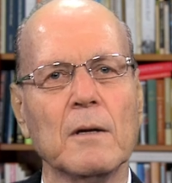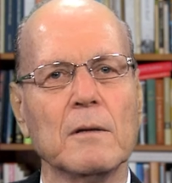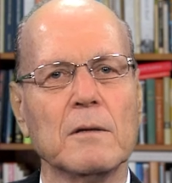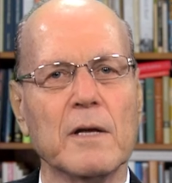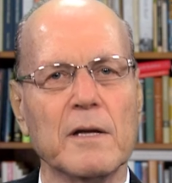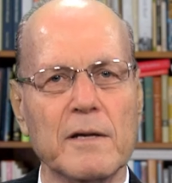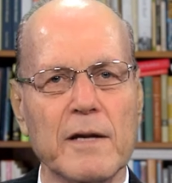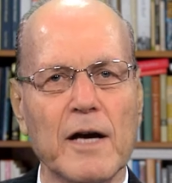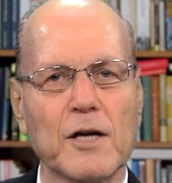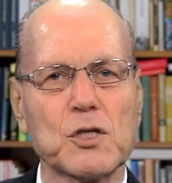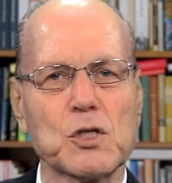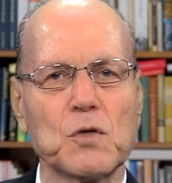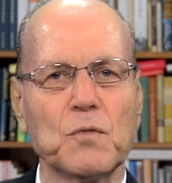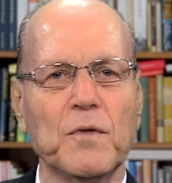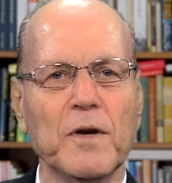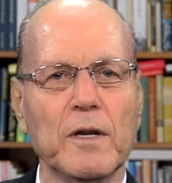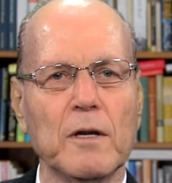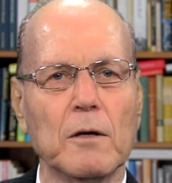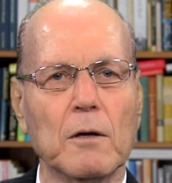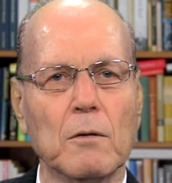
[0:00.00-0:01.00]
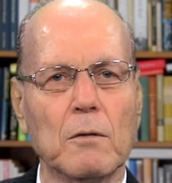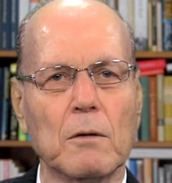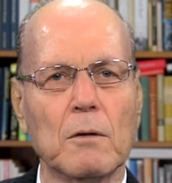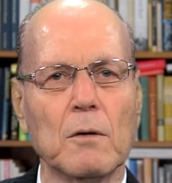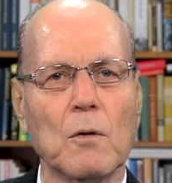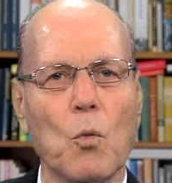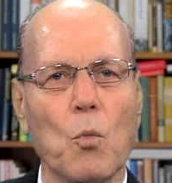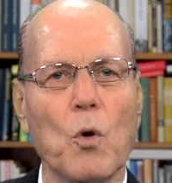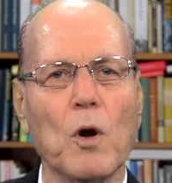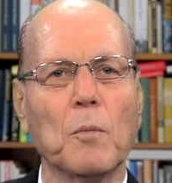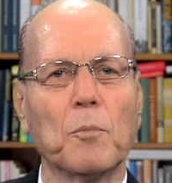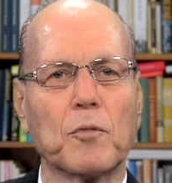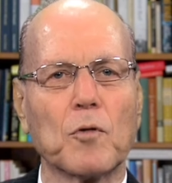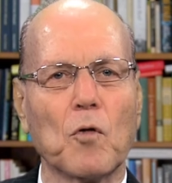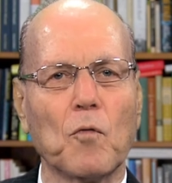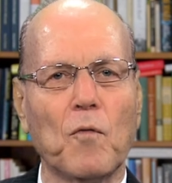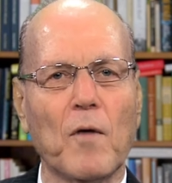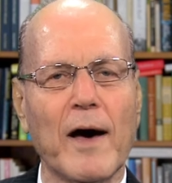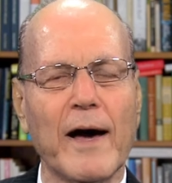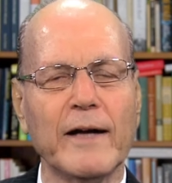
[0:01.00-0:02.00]
The next video will
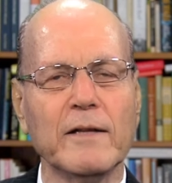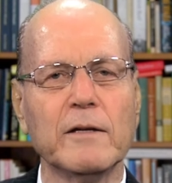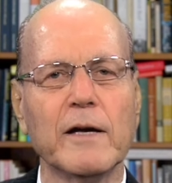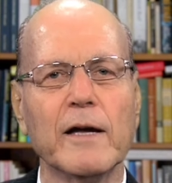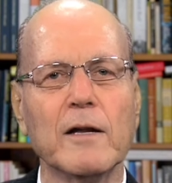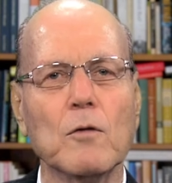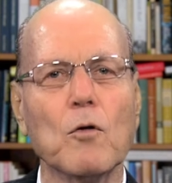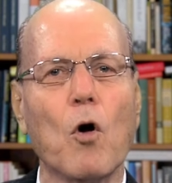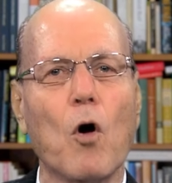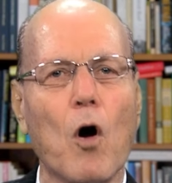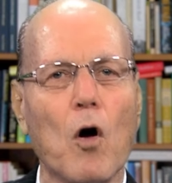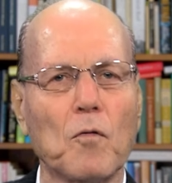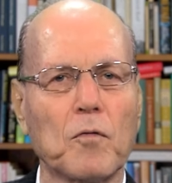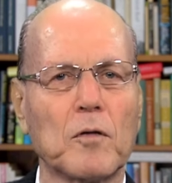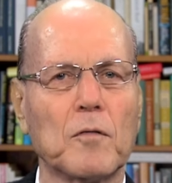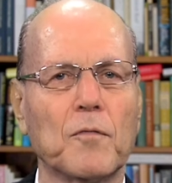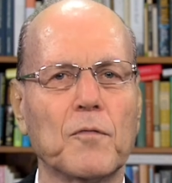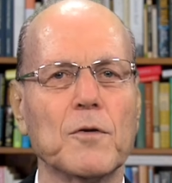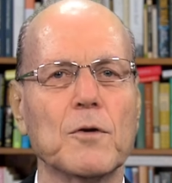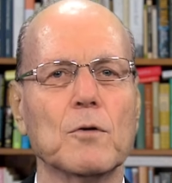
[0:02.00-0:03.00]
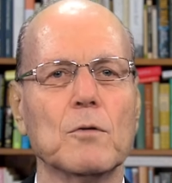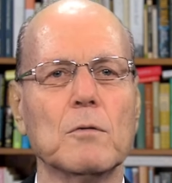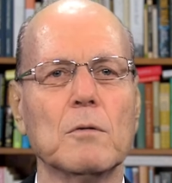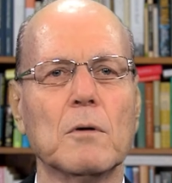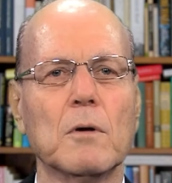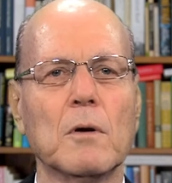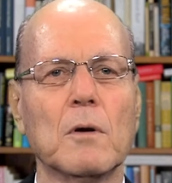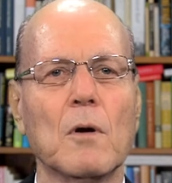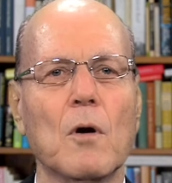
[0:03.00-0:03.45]
provide an overview